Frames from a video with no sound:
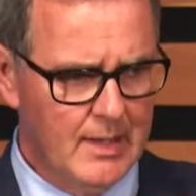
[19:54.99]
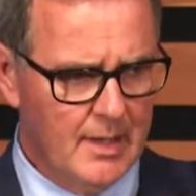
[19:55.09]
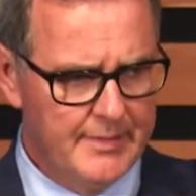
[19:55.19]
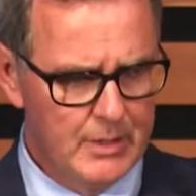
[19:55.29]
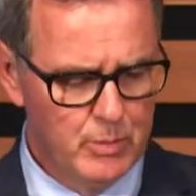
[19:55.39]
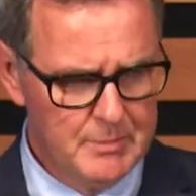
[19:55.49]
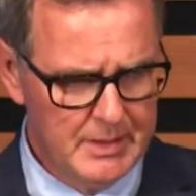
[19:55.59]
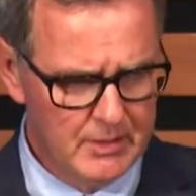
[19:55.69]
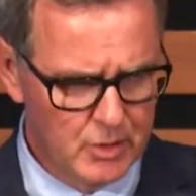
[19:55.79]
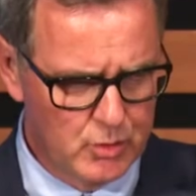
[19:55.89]
Then we
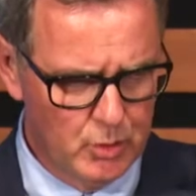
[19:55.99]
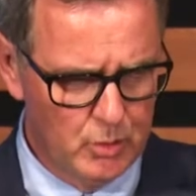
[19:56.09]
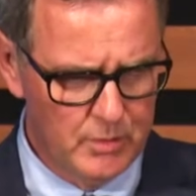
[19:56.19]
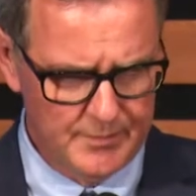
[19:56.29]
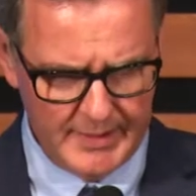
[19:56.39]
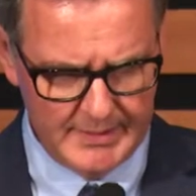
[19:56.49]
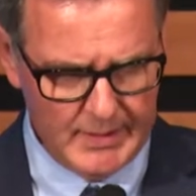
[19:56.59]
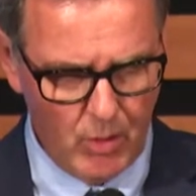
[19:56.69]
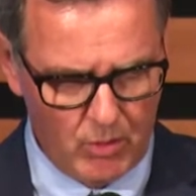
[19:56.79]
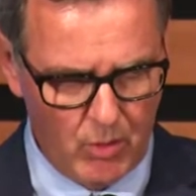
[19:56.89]
build a tool, the
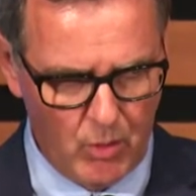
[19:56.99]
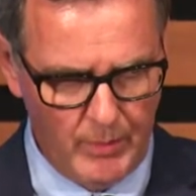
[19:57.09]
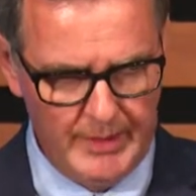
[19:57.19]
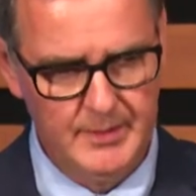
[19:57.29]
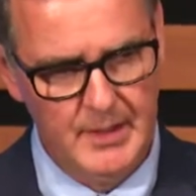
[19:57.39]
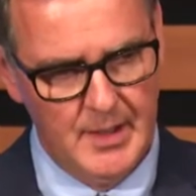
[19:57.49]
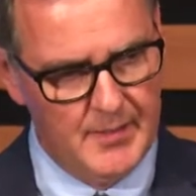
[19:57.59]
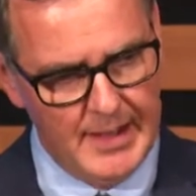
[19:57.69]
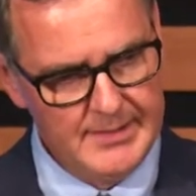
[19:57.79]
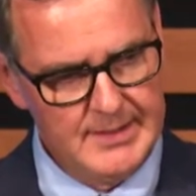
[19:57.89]
OncoArray,
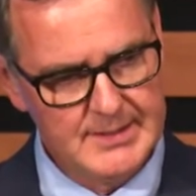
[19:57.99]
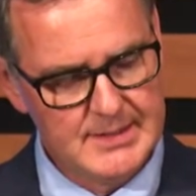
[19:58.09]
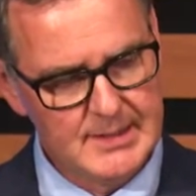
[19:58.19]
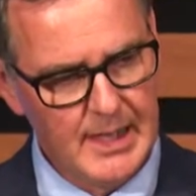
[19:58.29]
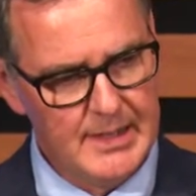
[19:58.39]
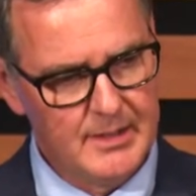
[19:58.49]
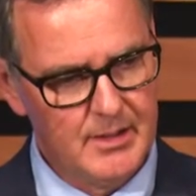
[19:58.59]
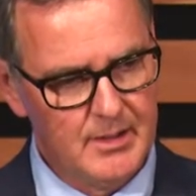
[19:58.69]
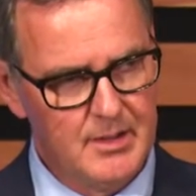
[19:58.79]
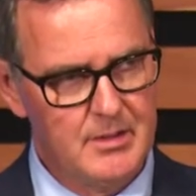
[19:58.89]
and this is like
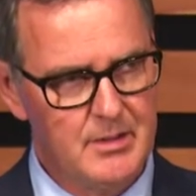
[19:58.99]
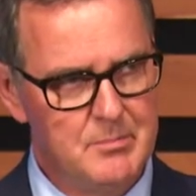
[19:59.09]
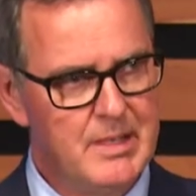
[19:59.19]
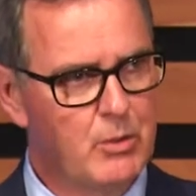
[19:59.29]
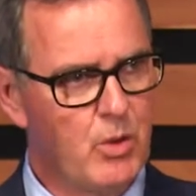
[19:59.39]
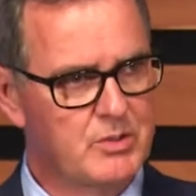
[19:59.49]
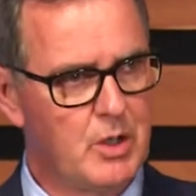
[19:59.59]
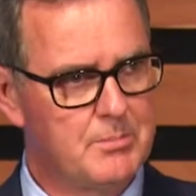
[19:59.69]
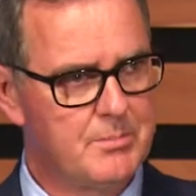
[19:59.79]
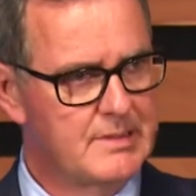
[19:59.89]
a
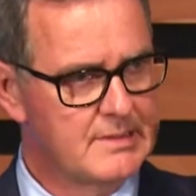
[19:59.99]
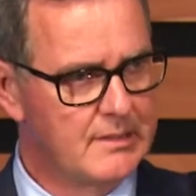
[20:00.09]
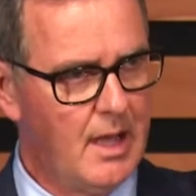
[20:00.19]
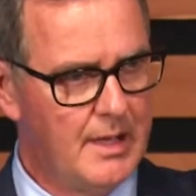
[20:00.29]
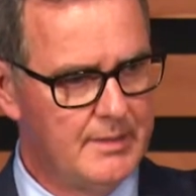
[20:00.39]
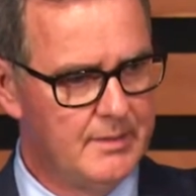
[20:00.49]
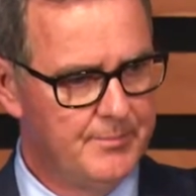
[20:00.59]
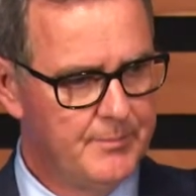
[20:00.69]
microscope slide,